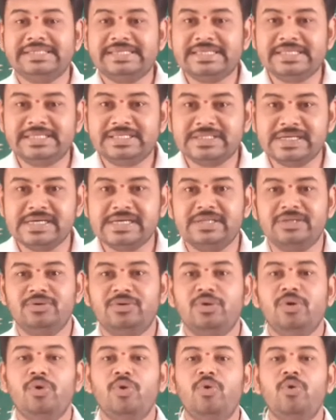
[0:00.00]

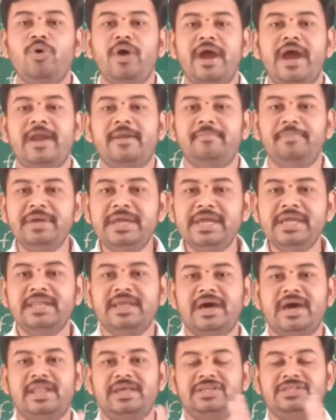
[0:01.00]
teacher who had
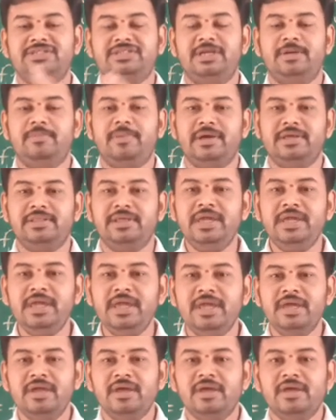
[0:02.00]
been arrested by
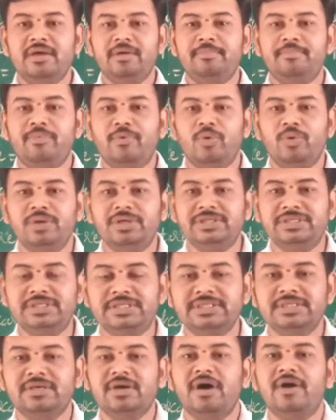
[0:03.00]
the
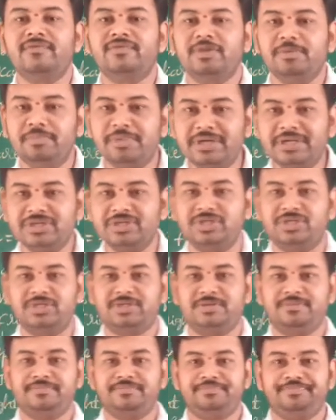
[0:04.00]
police of the
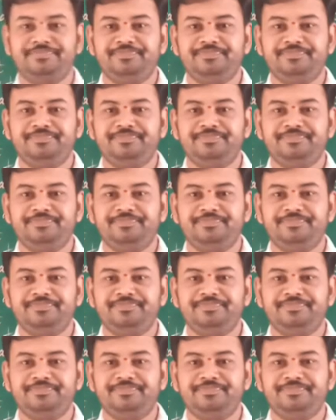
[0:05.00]
British.